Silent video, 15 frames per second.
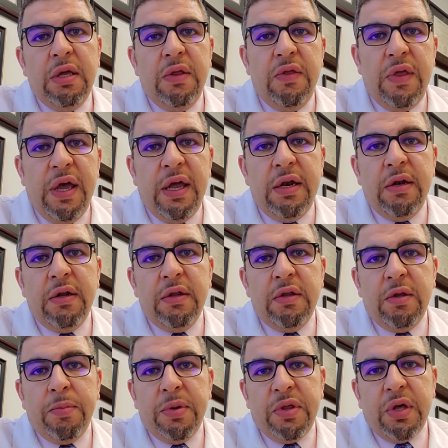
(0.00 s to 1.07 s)
than
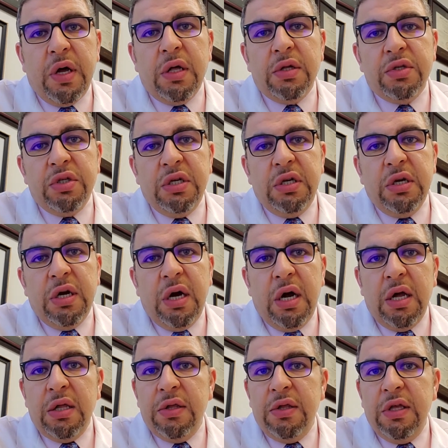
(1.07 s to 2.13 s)
the pathology
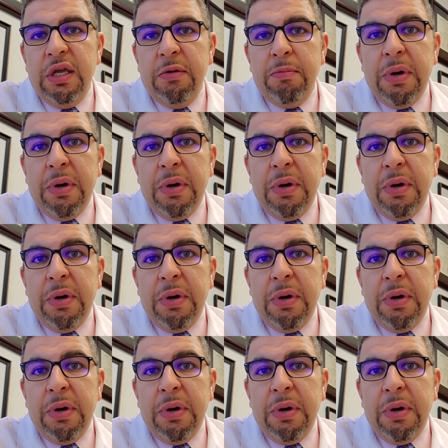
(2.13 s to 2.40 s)
on the